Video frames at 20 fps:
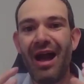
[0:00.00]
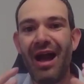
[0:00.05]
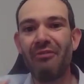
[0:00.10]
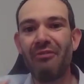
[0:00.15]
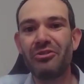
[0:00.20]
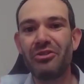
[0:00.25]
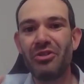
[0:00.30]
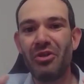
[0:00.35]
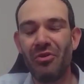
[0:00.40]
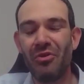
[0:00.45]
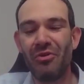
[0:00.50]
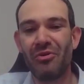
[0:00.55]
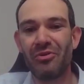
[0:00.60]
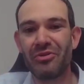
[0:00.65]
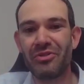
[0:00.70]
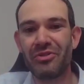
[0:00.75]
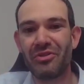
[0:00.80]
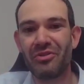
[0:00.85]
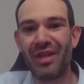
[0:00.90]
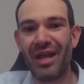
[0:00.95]

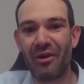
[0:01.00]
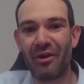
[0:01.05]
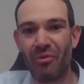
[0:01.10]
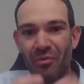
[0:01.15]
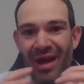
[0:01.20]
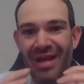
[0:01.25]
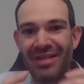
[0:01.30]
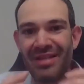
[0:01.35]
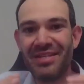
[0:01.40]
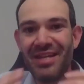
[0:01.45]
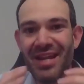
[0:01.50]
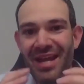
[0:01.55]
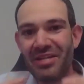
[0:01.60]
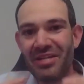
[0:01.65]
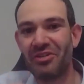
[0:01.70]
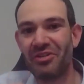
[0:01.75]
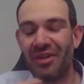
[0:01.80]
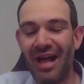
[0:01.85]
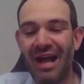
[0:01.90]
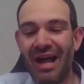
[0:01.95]
Household, like
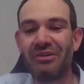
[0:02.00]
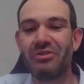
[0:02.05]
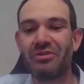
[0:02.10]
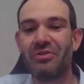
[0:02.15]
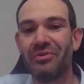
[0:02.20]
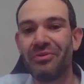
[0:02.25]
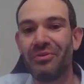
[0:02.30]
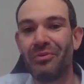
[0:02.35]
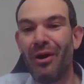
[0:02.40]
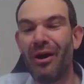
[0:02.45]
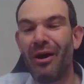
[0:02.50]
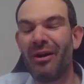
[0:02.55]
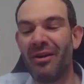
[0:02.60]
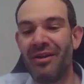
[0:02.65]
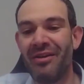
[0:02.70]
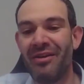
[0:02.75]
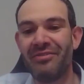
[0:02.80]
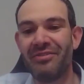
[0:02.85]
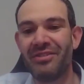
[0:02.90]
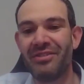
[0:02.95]
residential household
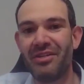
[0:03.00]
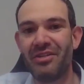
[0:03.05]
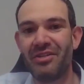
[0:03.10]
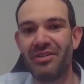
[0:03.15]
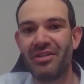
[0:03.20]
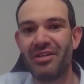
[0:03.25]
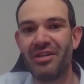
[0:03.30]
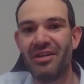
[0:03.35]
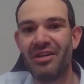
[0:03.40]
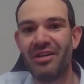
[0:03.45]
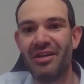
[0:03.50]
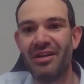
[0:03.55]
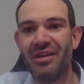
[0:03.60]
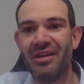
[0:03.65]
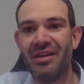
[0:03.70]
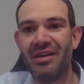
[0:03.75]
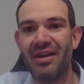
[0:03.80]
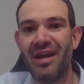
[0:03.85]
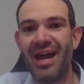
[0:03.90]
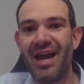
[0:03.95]
water usage,
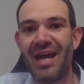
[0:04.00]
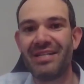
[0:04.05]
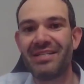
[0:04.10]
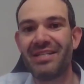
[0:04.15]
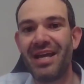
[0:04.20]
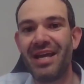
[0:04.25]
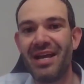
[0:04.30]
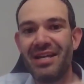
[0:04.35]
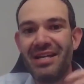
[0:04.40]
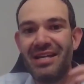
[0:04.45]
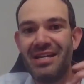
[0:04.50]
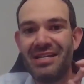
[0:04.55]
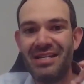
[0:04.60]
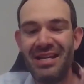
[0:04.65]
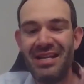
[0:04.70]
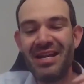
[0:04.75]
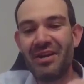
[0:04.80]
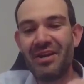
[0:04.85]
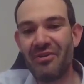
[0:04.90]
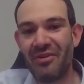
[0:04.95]
has
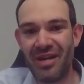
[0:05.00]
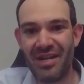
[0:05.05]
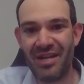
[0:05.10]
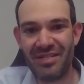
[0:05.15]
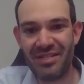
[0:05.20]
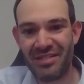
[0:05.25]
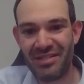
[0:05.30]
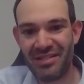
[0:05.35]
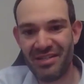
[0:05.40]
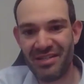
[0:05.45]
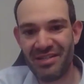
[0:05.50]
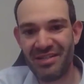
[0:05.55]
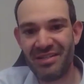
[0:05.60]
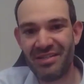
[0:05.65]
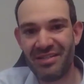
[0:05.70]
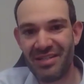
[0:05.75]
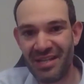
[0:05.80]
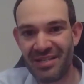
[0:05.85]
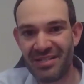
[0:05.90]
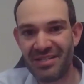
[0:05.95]
decreased
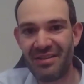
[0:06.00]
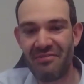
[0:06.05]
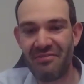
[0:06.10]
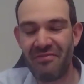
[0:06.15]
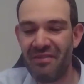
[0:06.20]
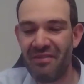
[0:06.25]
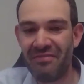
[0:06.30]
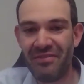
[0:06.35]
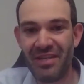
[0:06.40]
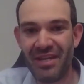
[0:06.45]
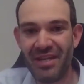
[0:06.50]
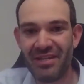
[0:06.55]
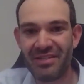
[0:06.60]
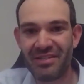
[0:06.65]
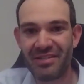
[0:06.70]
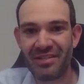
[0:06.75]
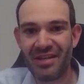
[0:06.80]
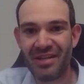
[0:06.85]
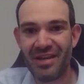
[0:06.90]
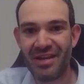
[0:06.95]
since the
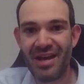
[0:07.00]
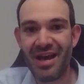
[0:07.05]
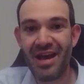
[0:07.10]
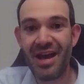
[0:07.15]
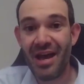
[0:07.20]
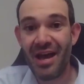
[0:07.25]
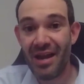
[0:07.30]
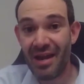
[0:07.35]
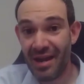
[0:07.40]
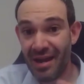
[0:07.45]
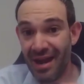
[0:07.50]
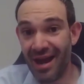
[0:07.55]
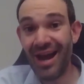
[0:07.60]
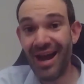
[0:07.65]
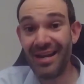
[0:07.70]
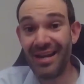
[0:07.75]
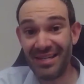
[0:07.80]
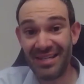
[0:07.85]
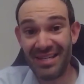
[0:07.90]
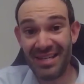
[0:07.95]
50s,
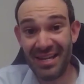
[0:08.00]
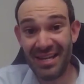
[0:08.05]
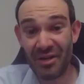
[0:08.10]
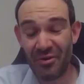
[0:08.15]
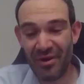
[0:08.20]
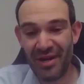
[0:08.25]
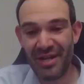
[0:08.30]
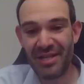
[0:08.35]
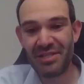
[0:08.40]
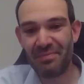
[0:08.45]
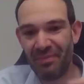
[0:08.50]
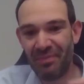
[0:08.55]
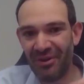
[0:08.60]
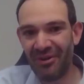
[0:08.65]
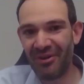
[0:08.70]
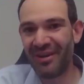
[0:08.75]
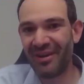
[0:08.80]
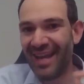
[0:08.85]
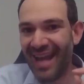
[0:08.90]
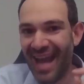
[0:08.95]
not decreased
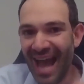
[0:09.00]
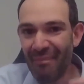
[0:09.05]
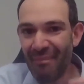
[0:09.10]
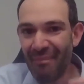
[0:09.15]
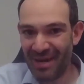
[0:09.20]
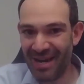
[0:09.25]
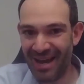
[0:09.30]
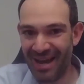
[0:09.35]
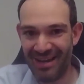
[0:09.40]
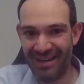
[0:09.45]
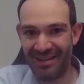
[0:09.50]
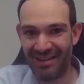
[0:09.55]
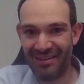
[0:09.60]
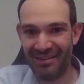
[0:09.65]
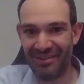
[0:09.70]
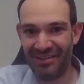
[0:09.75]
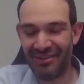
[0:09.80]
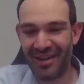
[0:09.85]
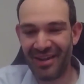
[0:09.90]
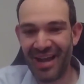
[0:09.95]
per capita.
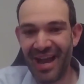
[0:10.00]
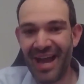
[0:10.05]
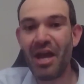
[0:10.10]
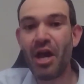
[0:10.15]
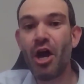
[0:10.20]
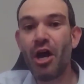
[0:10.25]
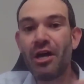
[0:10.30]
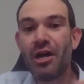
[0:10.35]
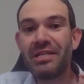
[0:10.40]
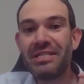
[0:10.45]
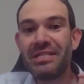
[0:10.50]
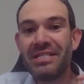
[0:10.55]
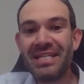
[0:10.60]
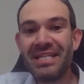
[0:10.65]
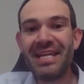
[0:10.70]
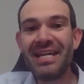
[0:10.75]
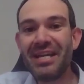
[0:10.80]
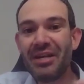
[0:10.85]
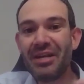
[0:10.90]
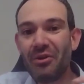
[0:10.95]
Okay.
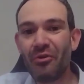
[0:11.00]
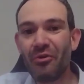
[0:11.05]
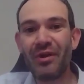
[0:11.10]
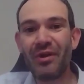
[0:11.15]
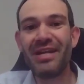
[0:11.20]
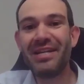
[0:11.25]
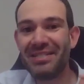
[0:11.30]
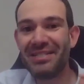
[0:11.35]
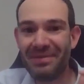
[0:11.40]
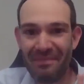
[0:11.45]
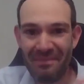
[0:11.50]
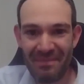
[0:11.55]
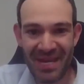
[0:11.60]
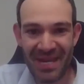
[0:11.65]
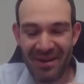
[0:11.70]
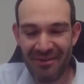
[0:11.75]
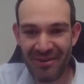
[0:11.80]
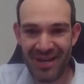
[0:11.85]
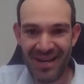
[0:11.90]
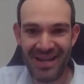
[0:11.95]
Decreased,
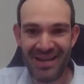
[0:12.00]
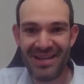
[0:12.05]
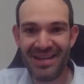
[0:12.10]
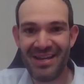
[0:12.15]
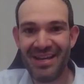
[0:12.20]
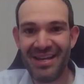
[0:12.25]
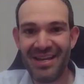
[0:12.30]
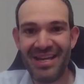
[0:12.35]
period.